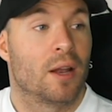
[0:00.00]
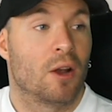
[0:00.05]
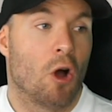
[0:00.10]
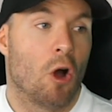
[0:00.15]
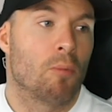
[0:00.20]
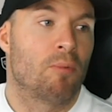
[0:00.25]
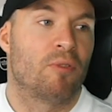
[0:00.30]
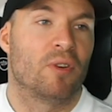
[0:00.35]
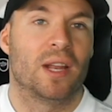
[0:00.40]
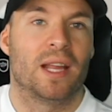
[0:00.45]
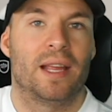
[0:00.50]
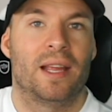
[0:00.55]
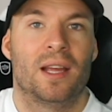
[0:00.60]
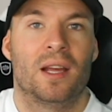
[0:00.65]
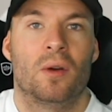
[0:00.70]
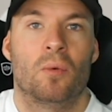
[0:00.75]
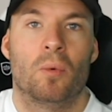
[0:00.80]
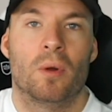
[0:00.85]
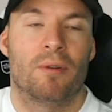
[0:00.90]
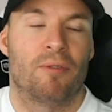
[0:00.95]
and
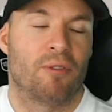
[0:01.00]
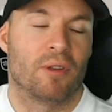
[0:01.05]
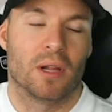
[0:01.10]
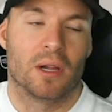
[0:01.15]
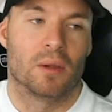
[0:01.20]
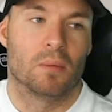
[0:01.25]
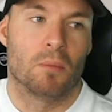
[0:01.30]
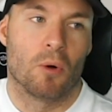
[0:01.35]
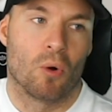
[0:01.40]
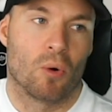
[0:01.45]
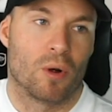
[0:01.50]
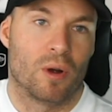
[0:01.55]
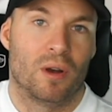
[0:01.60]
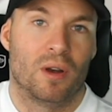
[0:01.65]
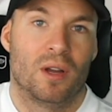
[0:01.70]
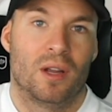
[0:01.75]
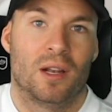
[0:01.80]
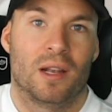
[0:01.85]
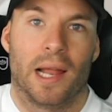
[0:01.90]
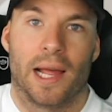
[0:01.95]
hopefully we'll feel
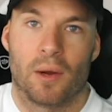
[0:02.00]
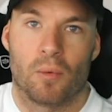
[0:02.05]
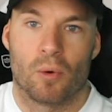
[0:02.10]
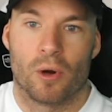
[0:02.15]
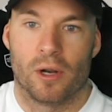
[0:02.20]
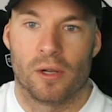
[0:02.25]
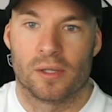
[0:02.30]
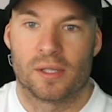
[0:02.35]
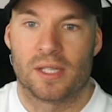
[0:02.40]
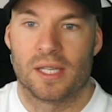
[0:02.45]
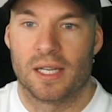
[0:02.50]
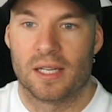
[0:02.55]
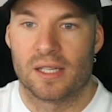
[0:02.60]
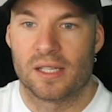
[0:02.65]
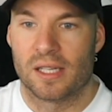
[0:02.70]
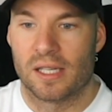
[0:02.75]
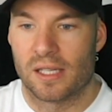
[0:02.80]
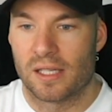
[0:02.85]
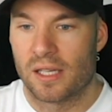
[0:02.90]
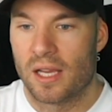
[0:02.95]
more like world
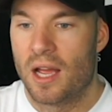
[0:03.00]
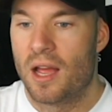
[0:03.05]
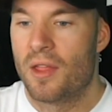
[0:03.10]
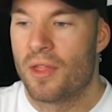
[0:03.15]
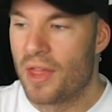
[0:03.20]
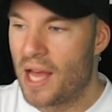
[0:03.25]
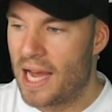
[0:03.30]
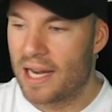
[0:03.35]
citizens.